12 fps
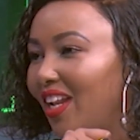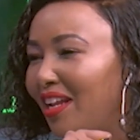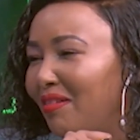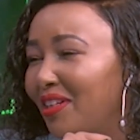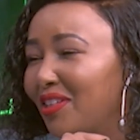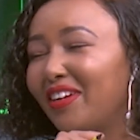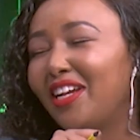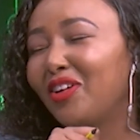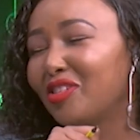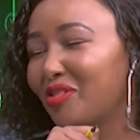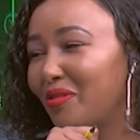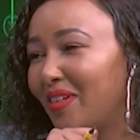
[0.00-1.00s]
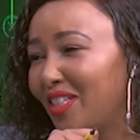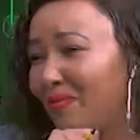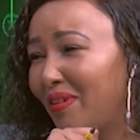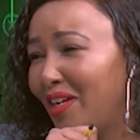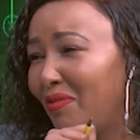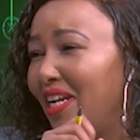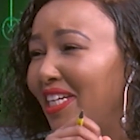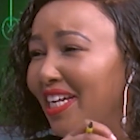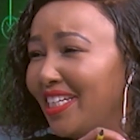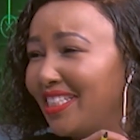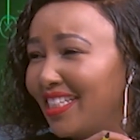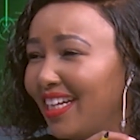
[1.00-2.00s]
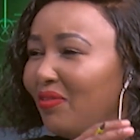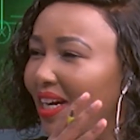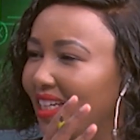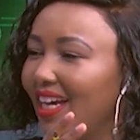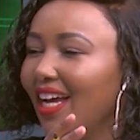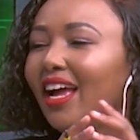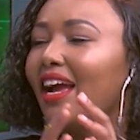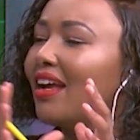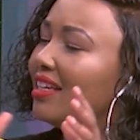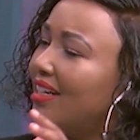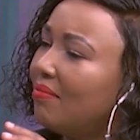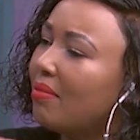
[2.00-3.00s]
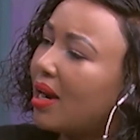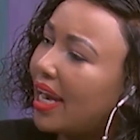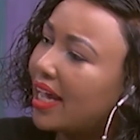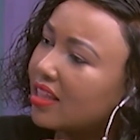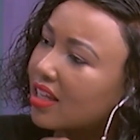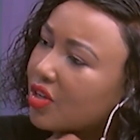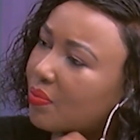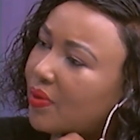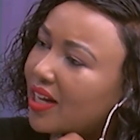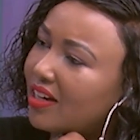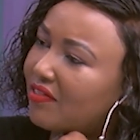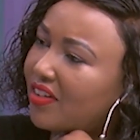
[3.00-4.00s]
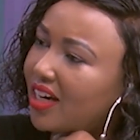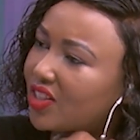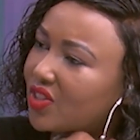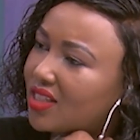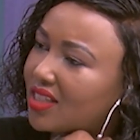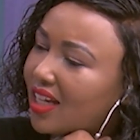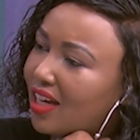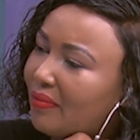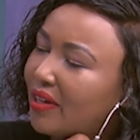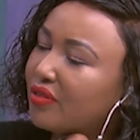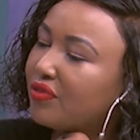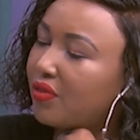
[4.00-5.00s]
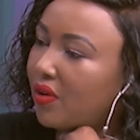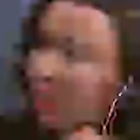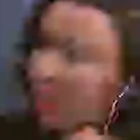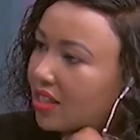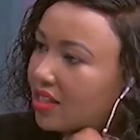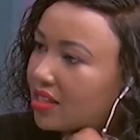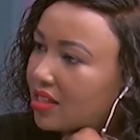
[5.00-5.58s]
element of I lost so much money, why did I sell? But I like that you're bringing a very interesting element, foreigners.